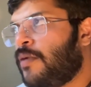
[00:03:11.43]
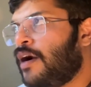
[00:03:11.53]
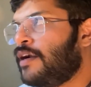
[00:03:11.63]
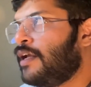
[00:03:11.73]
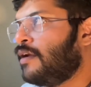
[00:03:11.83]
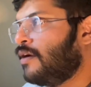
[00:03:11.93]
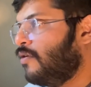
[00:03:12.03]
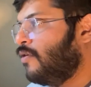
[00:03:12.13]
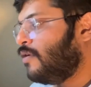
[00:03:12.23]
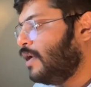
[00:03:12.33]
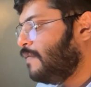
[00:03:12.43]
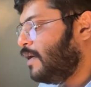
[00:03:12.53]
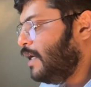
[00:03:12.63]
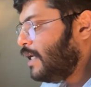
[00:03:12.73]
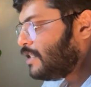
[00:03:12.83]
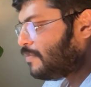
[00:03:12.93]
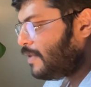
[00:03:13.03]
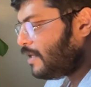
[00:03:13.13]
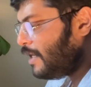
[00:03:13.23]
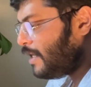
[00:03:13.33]
hunting or even leadership
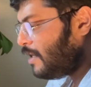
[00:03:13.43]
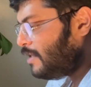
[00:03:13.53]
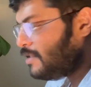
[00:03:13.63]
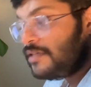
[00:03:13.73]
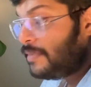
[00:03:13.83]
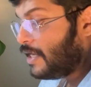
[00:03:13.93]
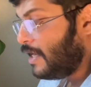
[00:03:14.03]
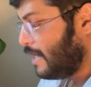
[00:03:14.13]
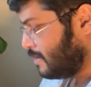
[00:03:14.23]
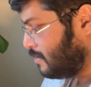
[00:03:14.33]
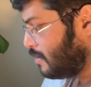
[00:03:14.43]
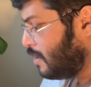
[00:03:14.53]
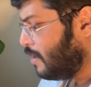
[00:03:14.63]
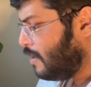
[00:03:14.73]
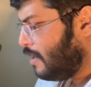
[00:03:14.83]
and critical decision making, etc.